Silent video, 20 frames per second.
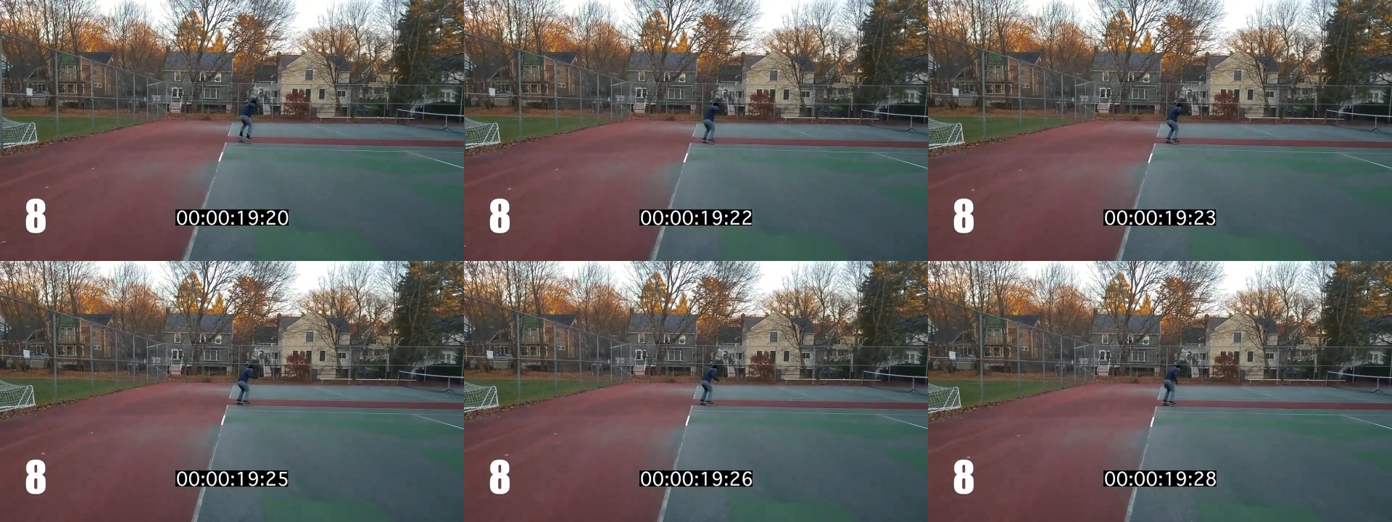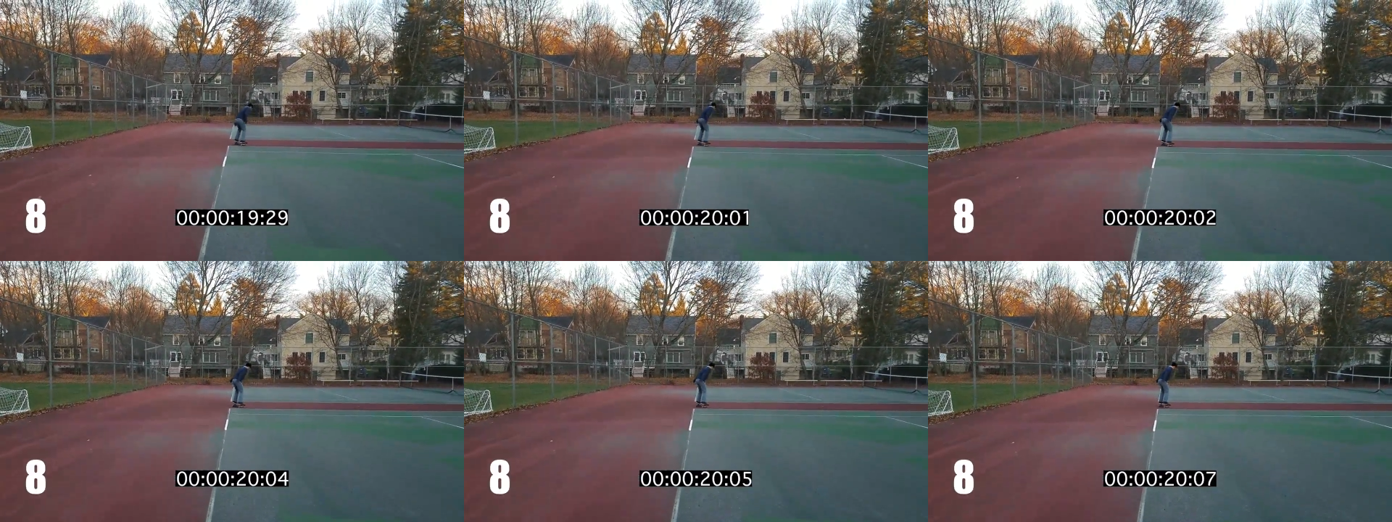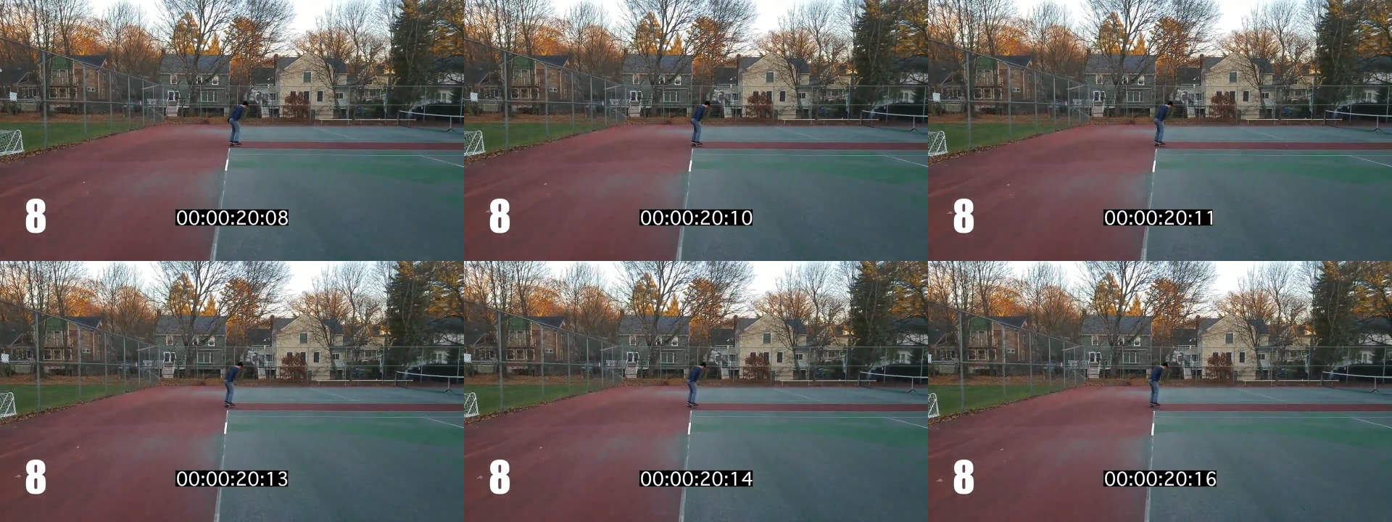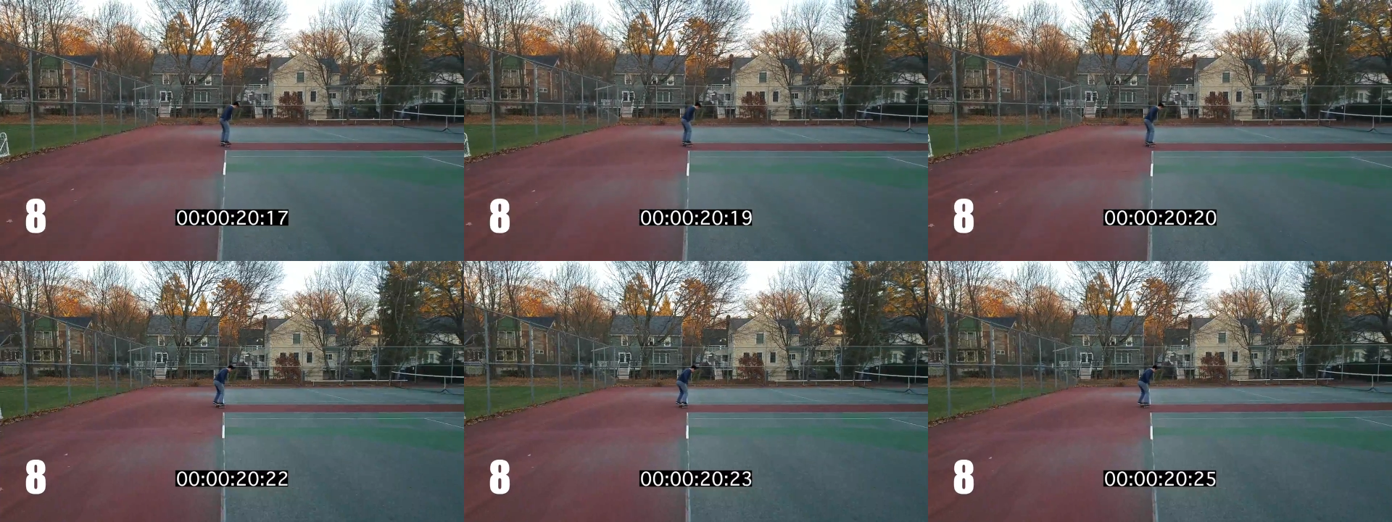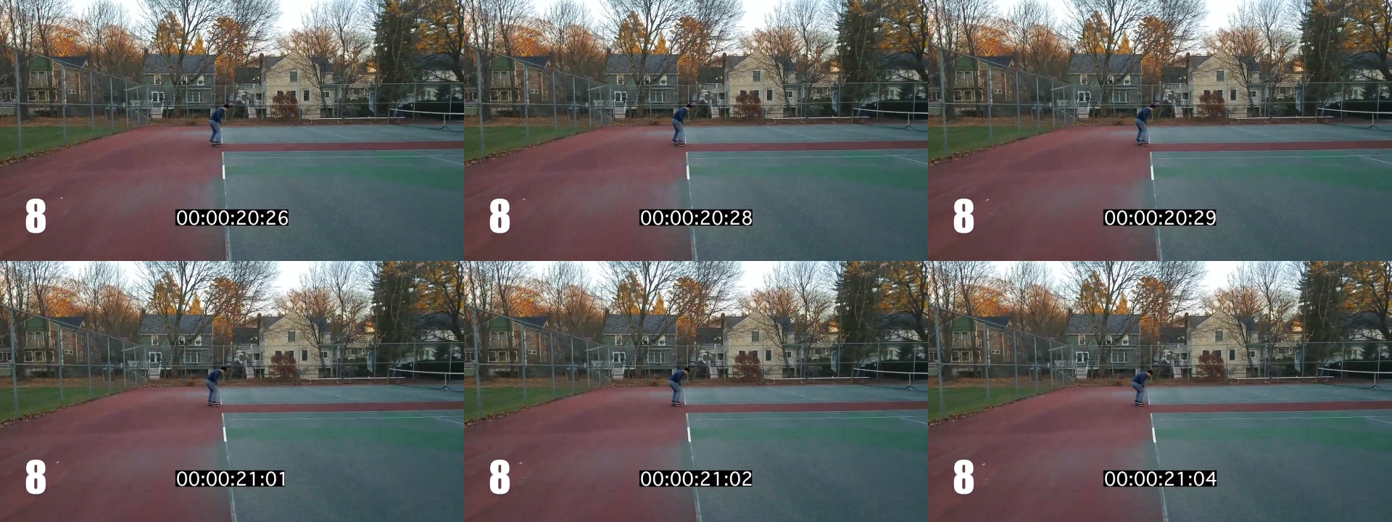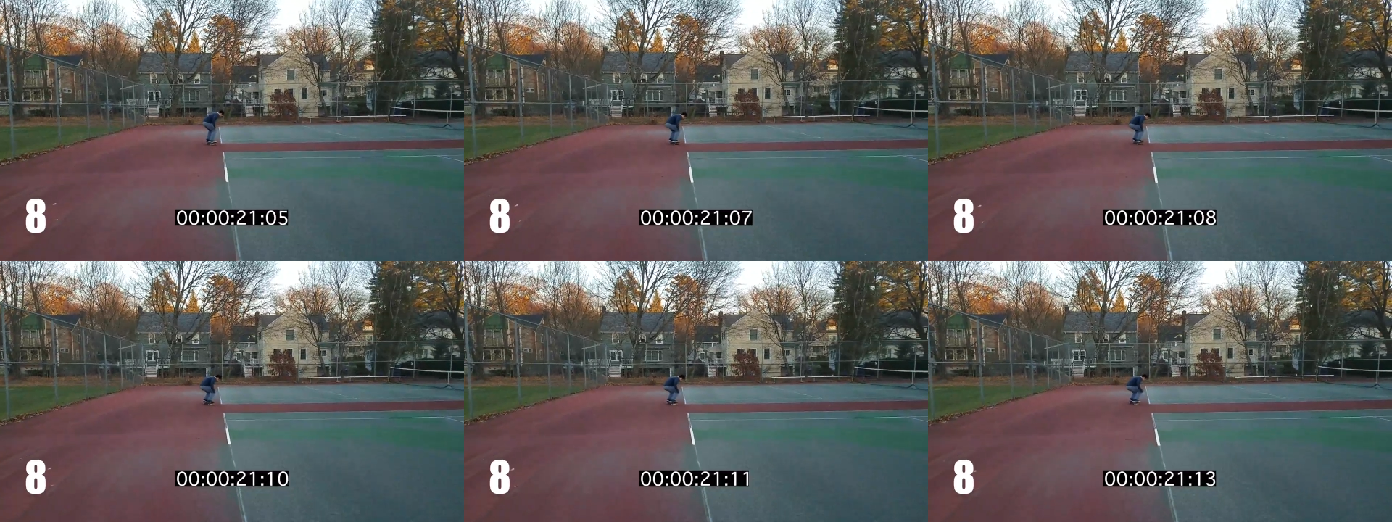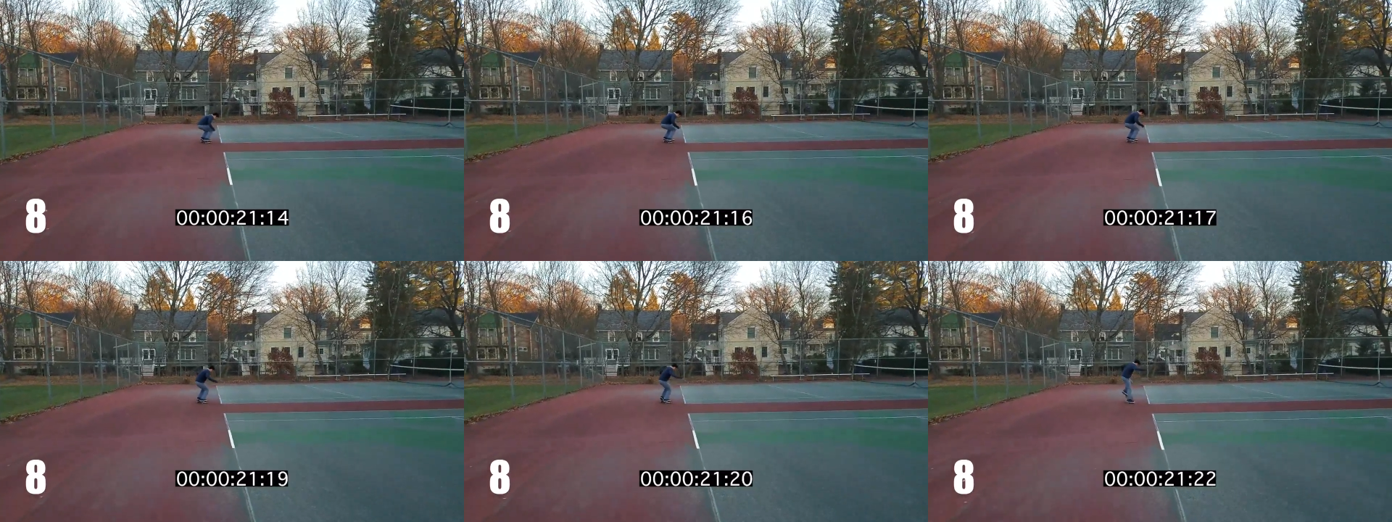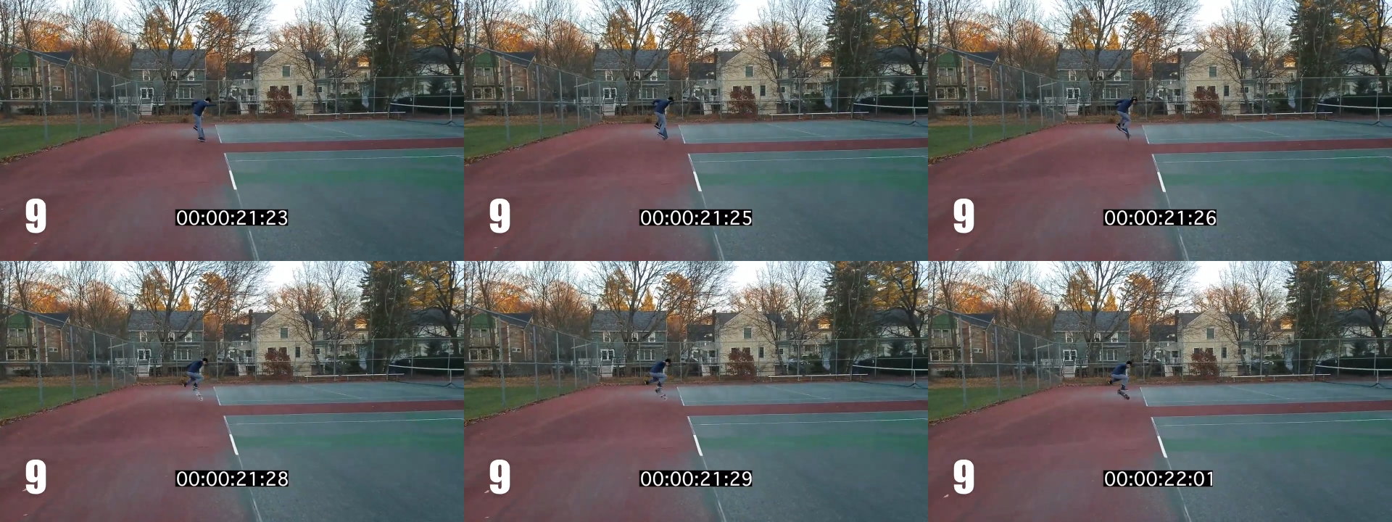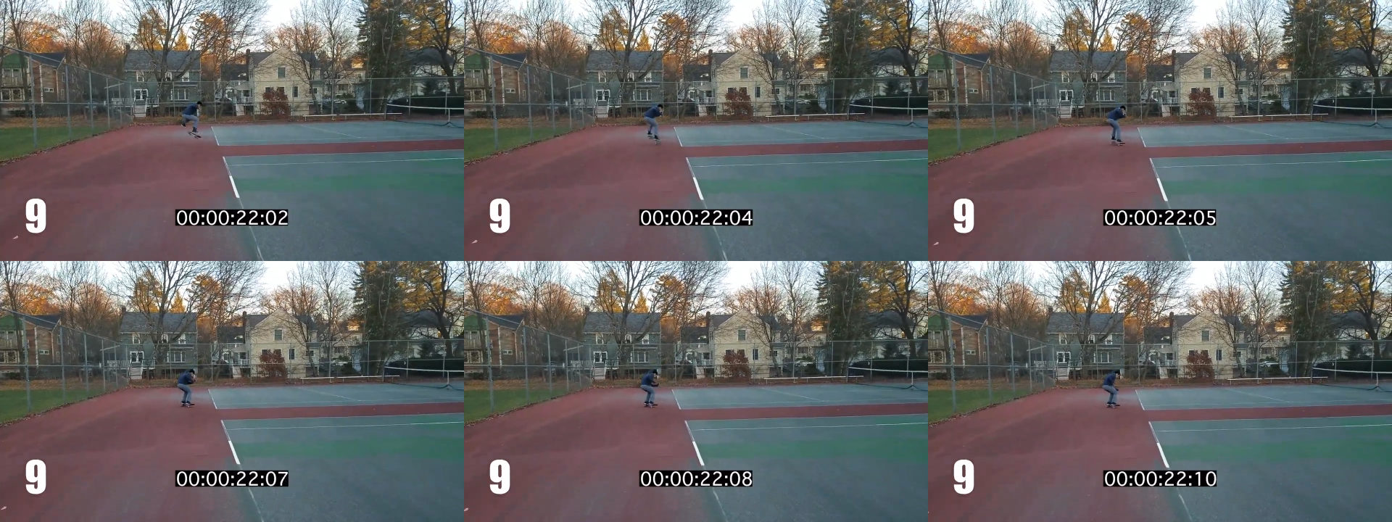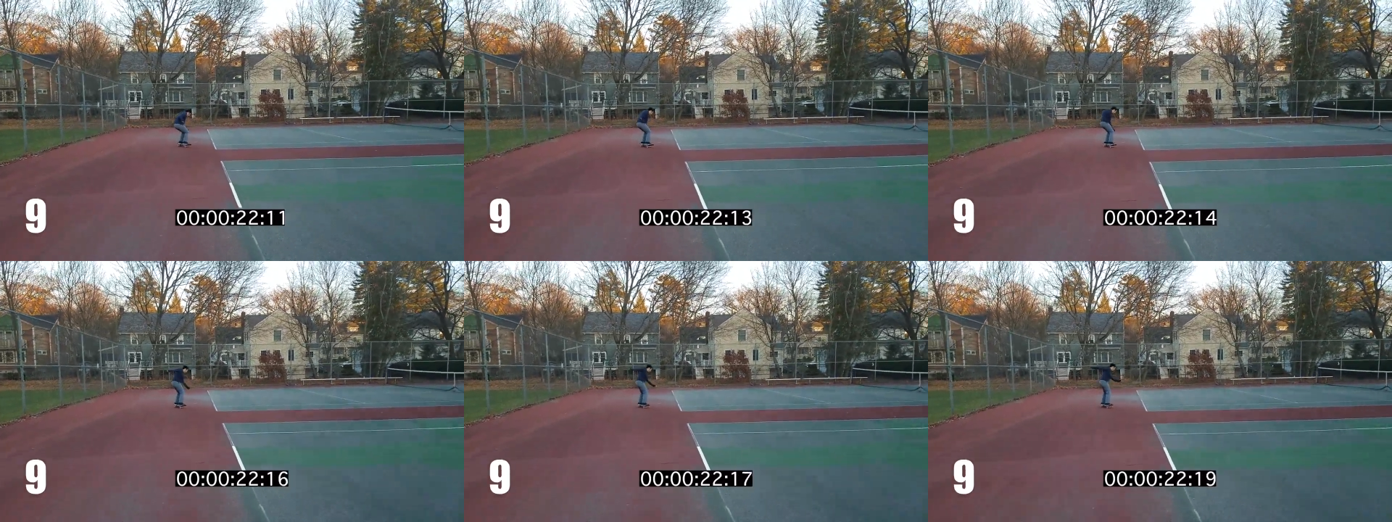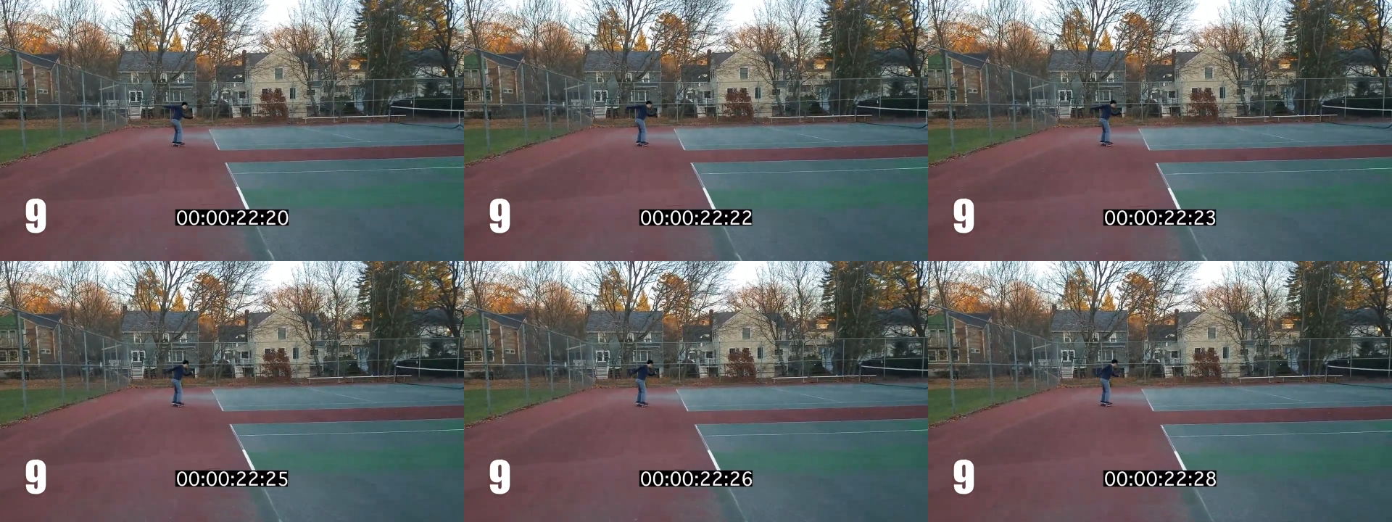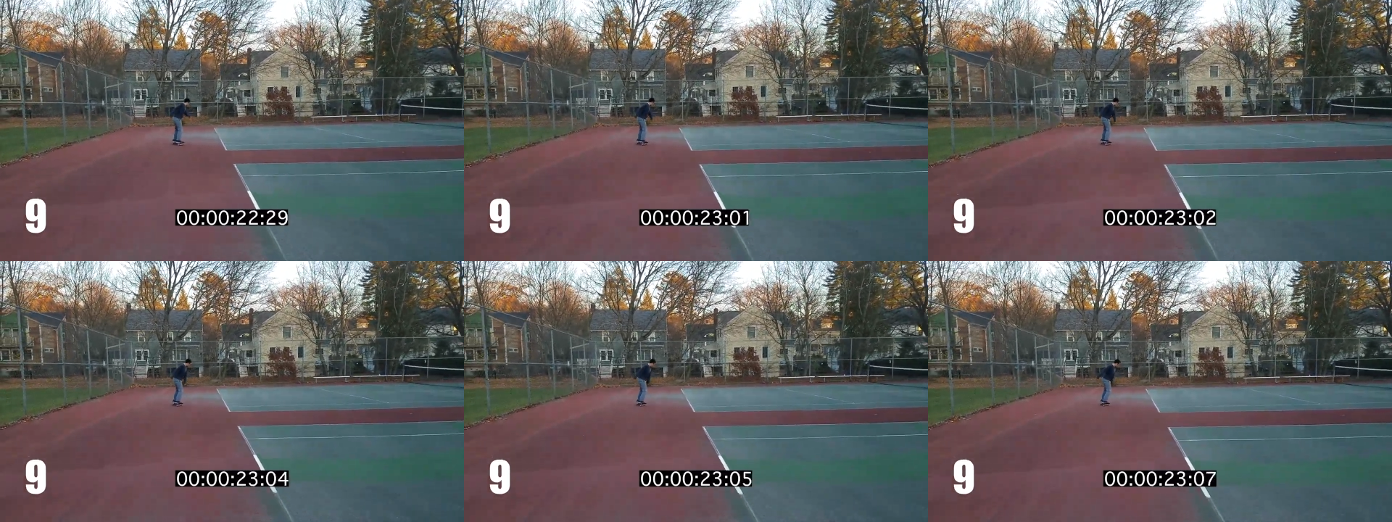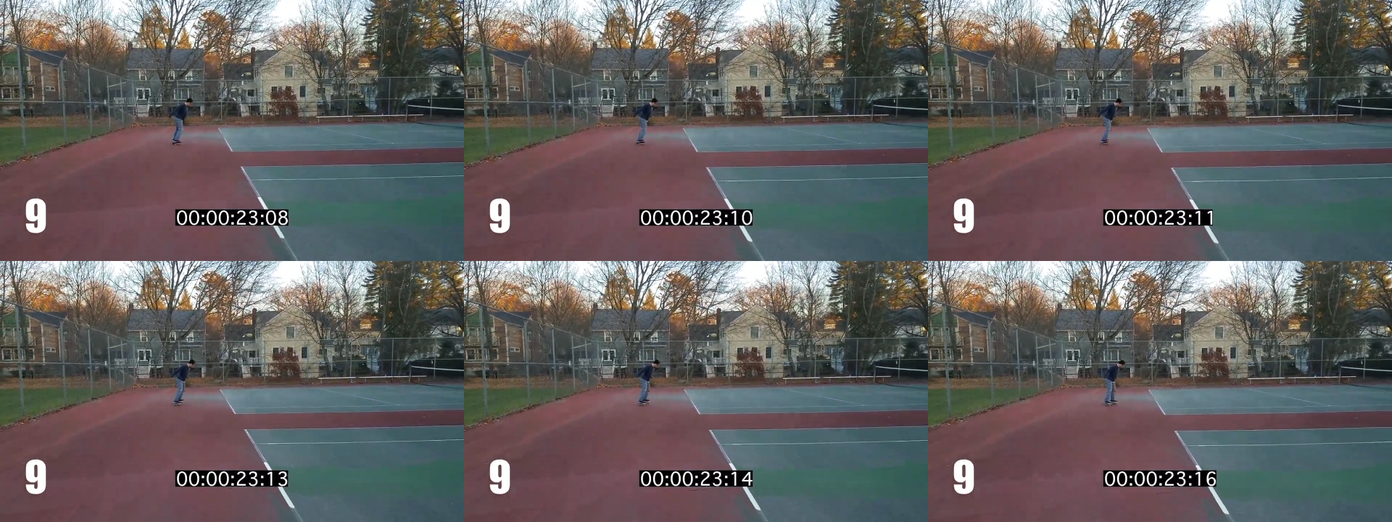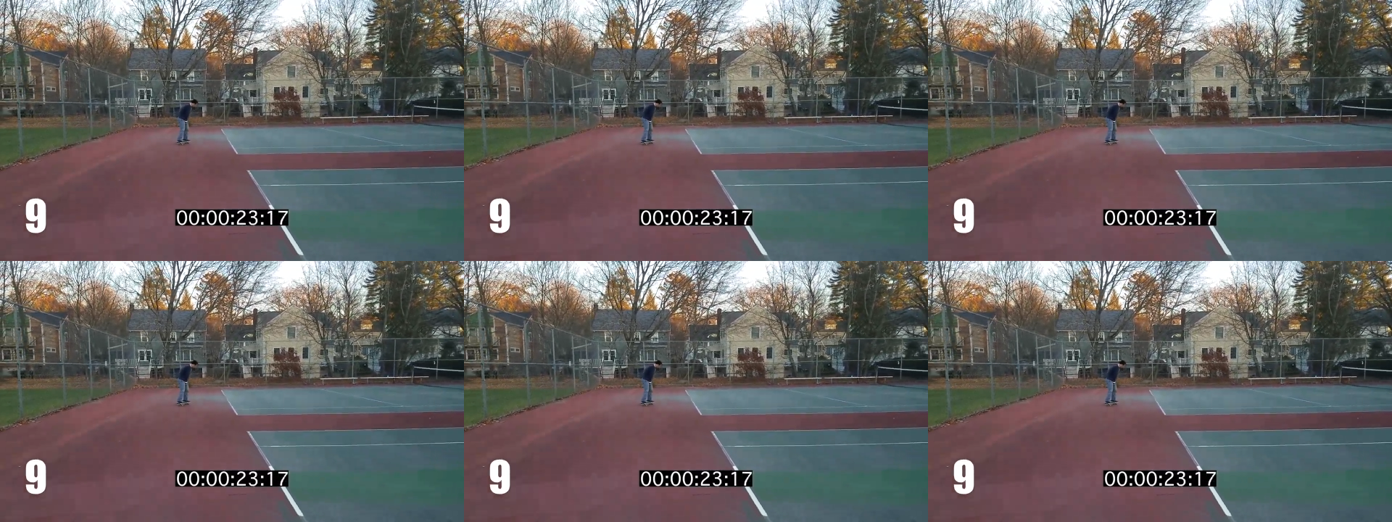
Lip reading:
Nobody's mouth can be seen.